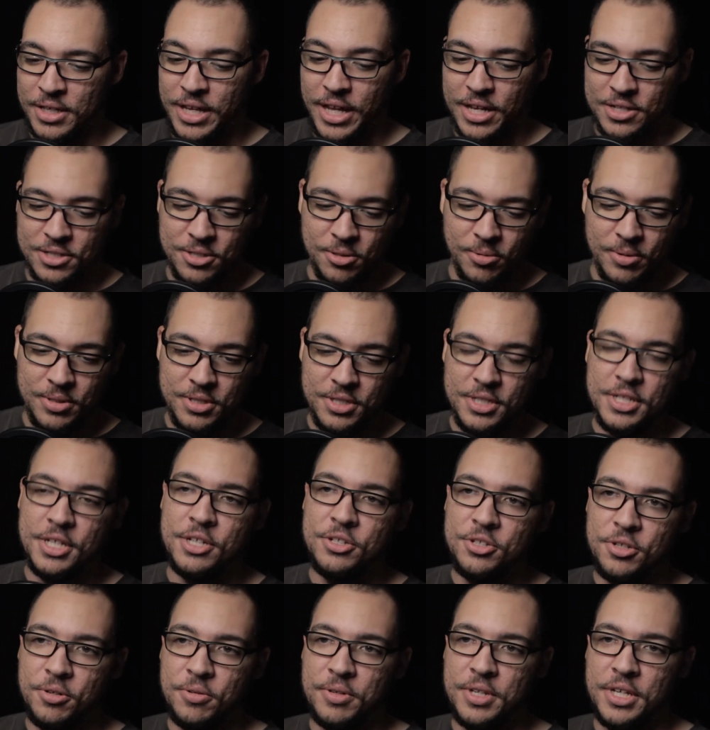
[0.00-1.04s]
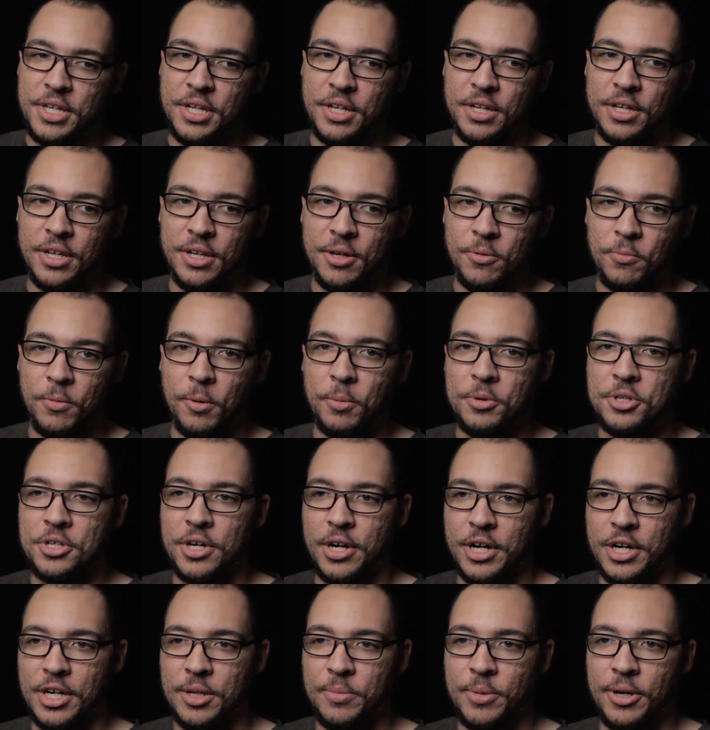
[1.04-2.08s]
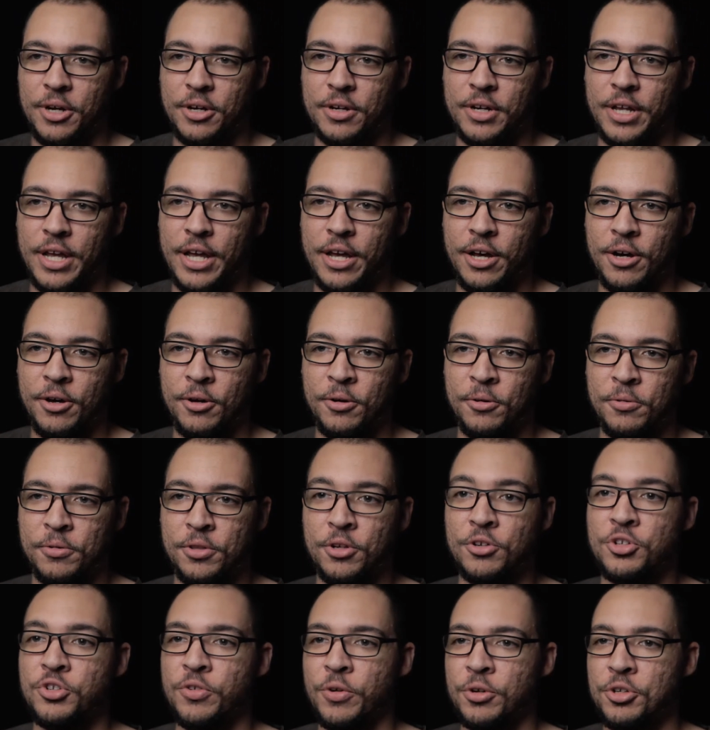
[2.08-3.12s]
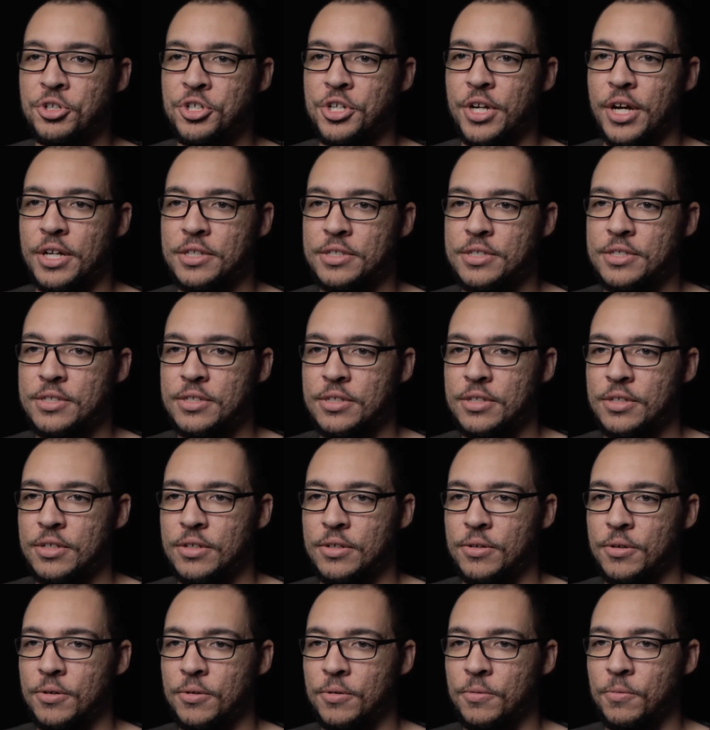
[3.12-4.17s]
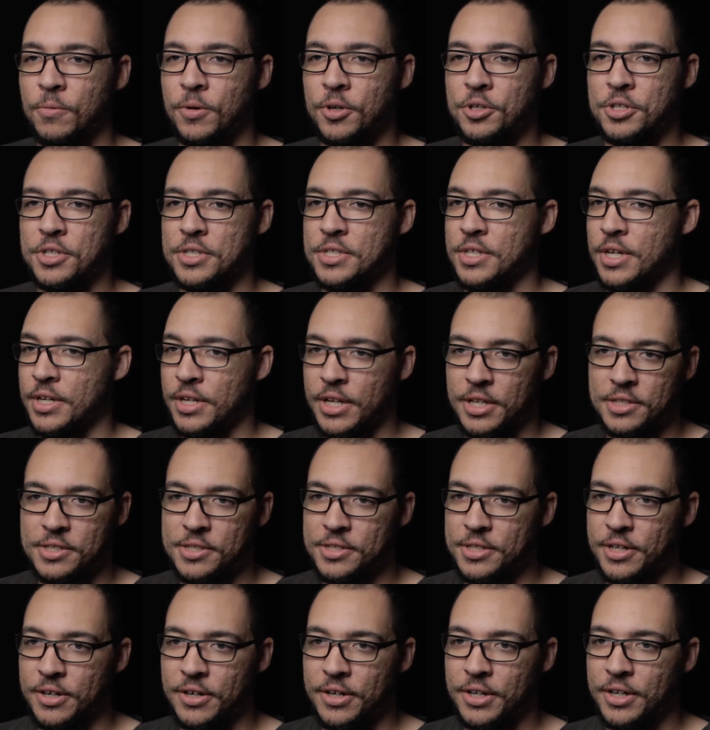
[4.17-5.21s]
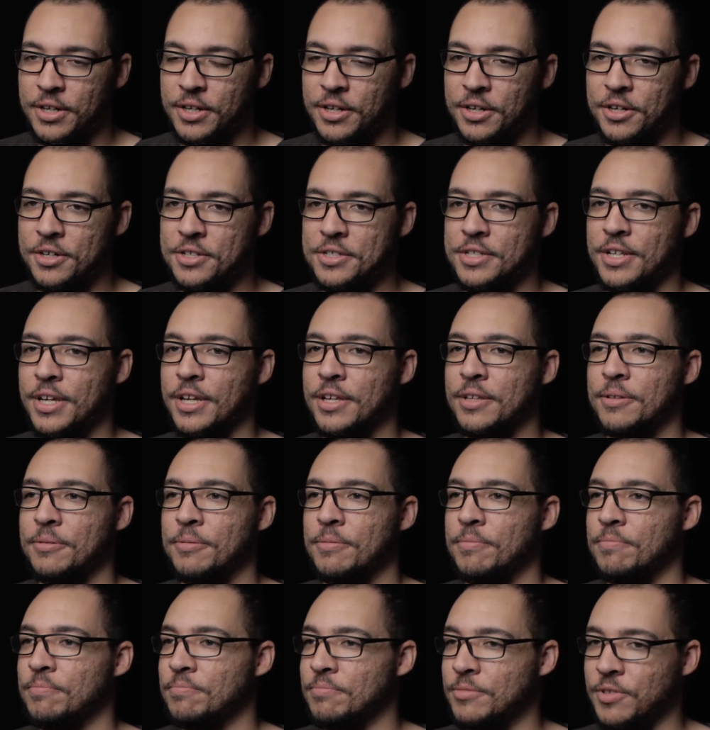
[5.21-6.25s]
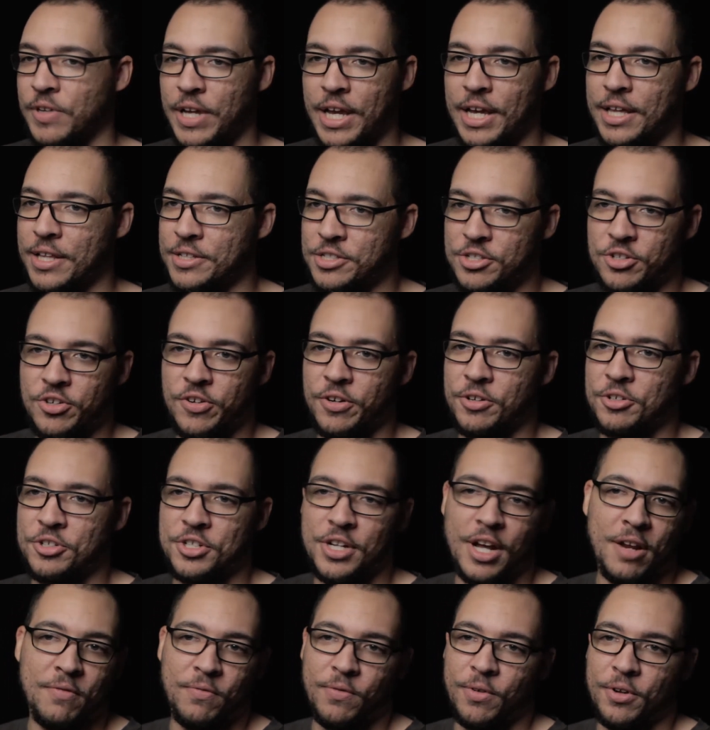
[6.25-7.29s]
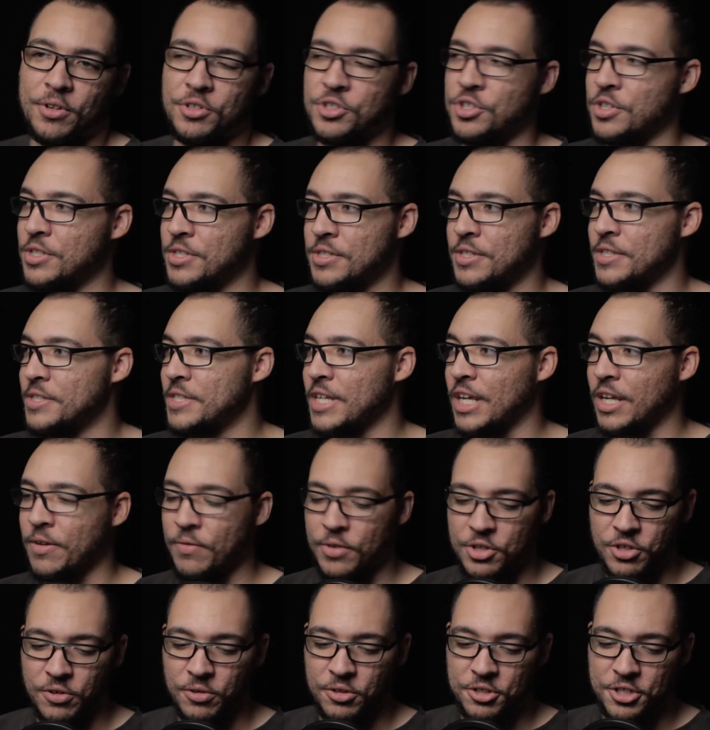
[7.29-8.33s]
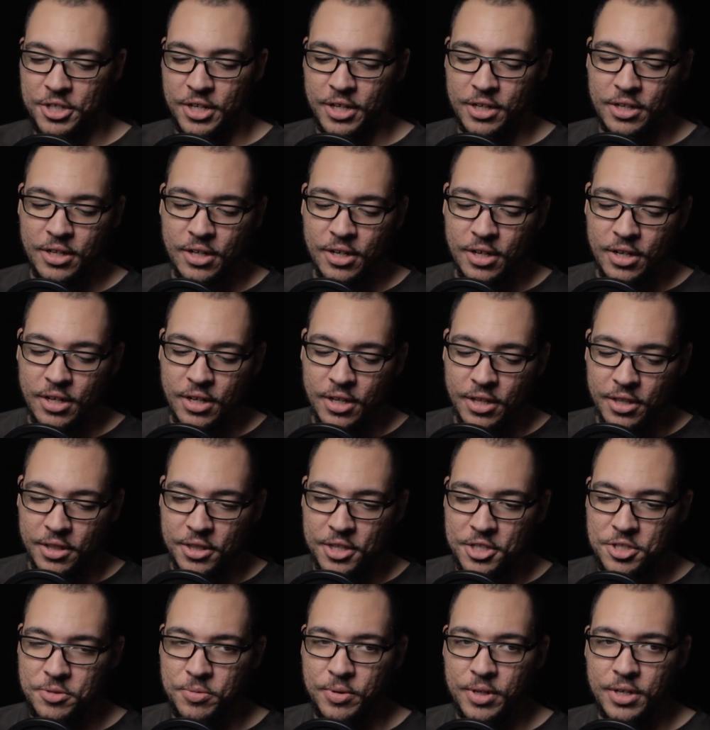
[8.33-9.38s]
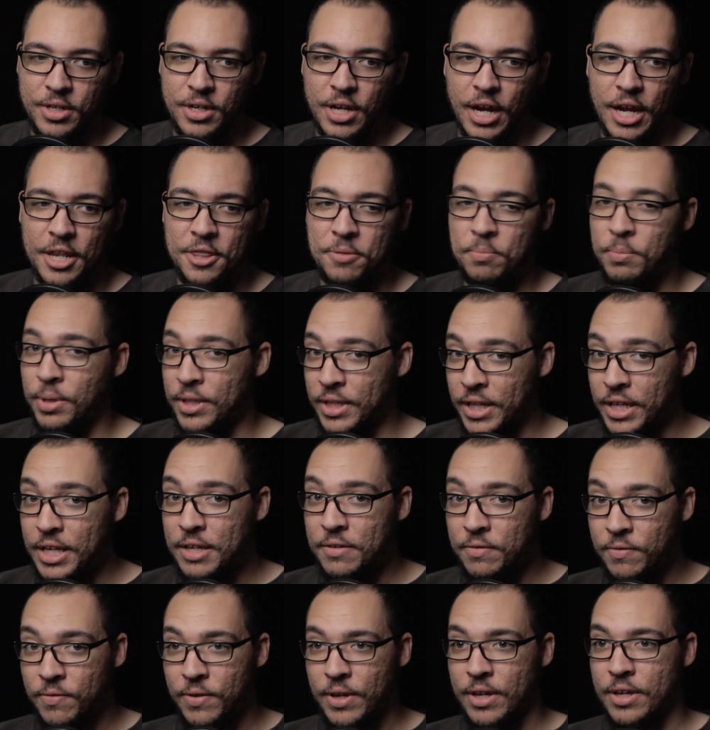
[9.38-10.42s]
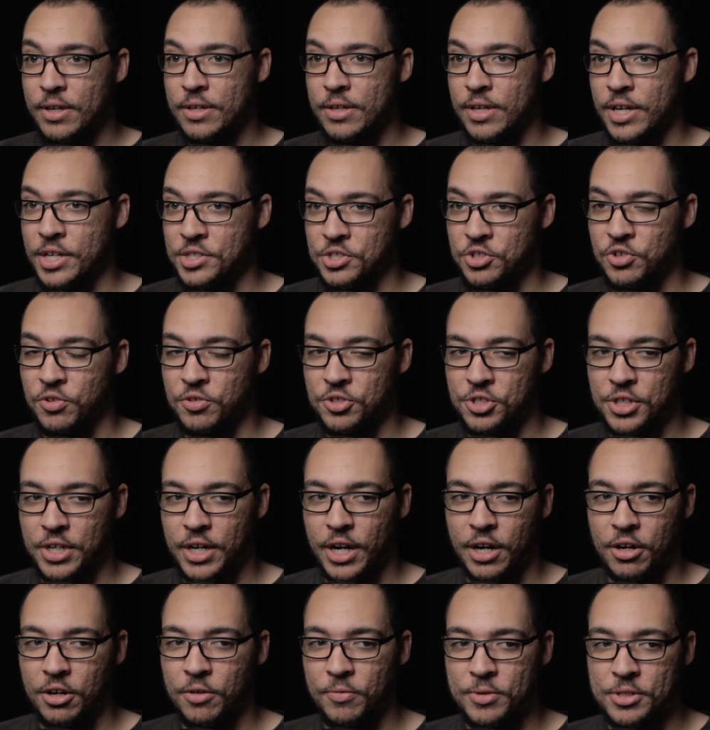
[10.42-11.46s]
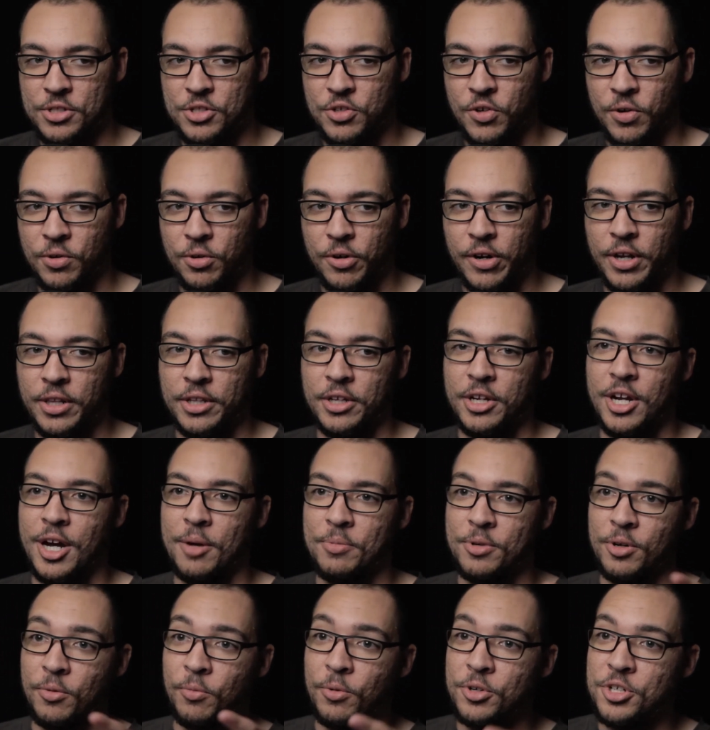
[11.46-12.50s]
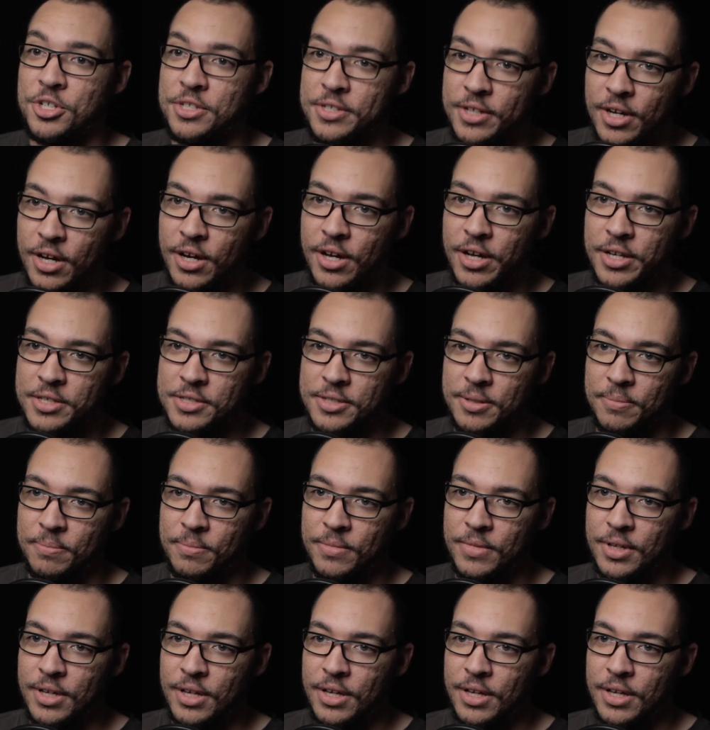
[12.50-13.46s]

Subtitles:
So in D2D, we were talking about how their drone shots were just unnecessary. You're just like, okay, it's a drone shot for just the sake of a drone shot. This one, I believe, has a drone shot. I don't know if it's drone or helicopter, which is awesome.